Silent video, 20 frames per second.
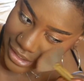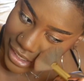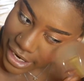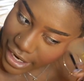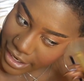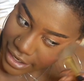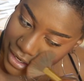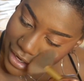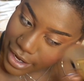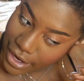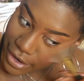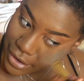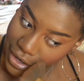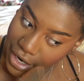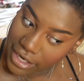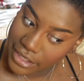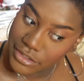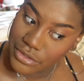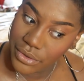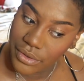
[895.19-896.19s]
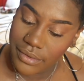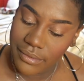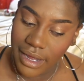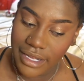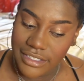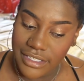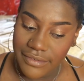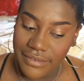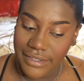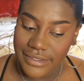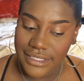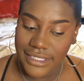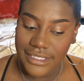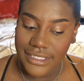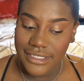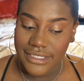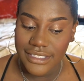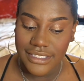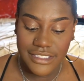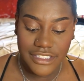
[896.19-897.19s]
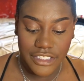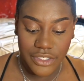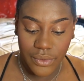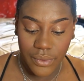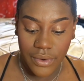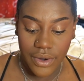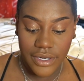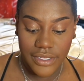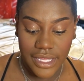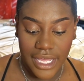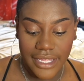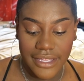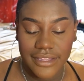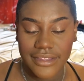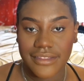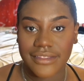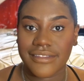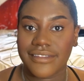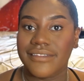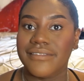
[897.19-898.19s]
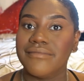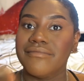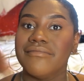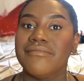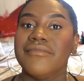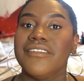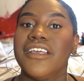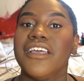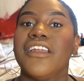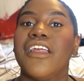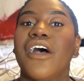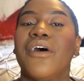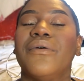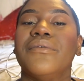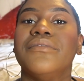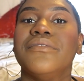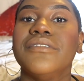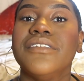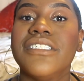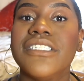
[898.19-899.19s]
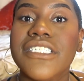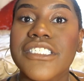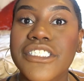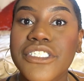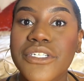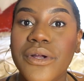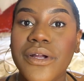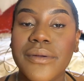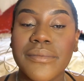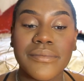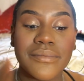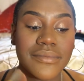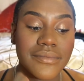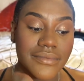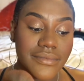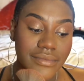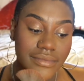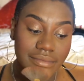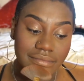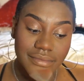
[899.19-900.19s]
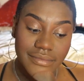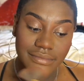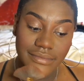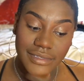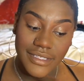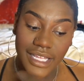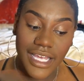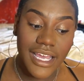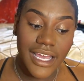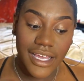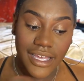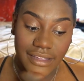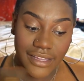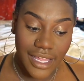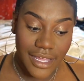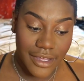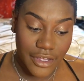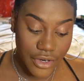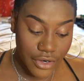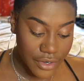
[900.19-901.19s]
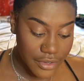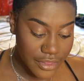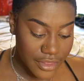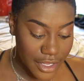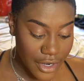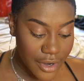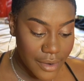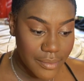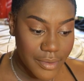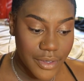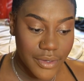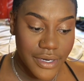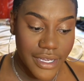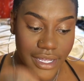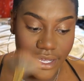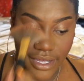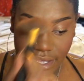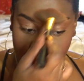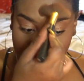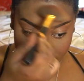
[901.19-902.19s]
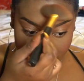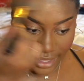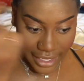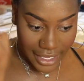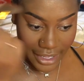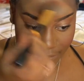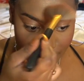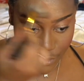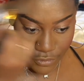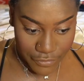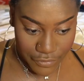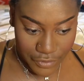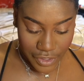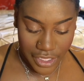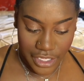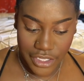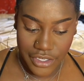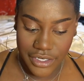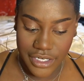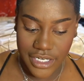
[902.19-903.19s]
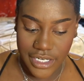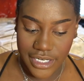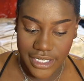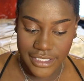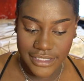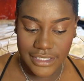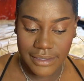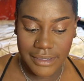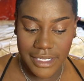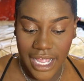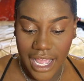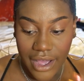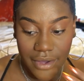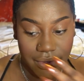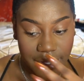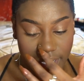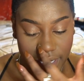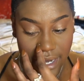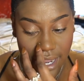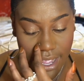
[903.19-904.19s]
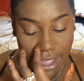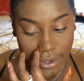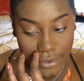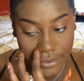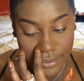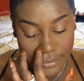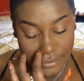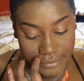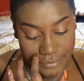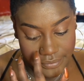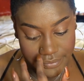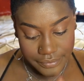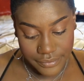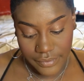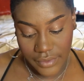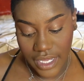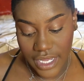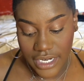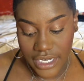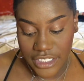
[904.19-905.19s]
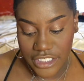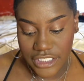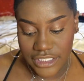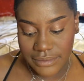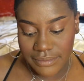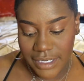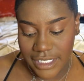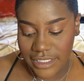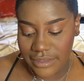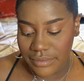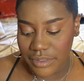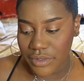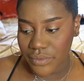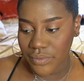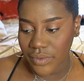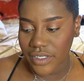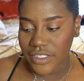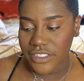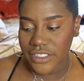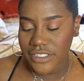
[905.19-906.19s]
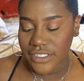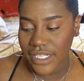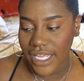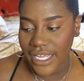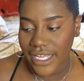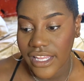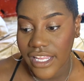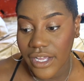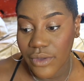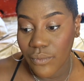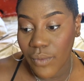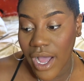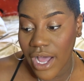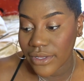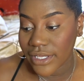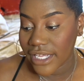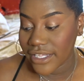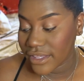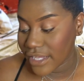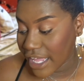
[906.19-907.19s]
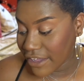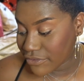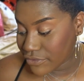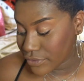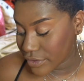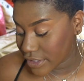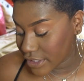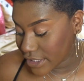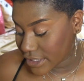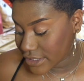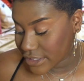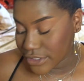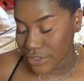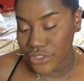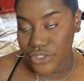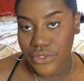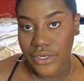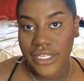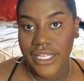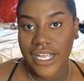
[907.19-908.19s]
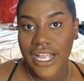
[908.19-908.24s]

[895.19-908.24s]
And I told myself, I was like, this is your, like, you know, this is your thing, like your therapeutic, like if you like you need to get something out, get it out. And it just makes me wonder, like wow, like life really is so short.